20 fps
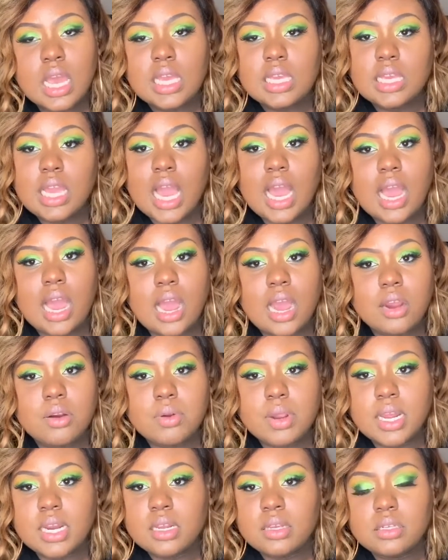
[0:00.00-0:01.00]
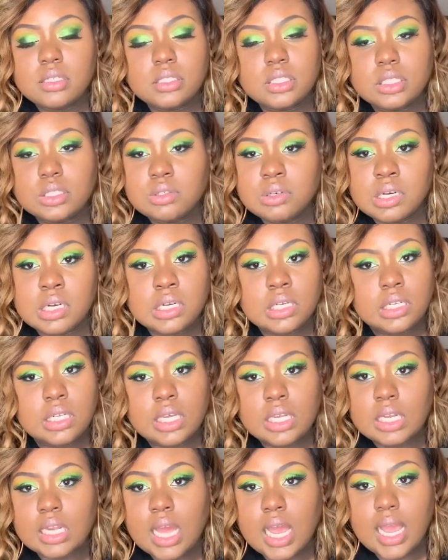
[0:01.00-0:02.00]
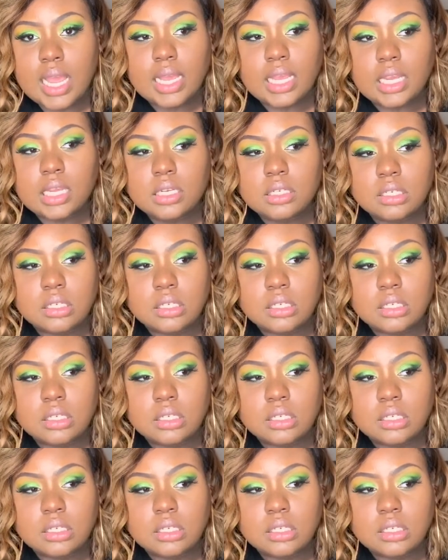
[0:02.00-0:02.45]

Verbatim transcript: y'all already struggling, like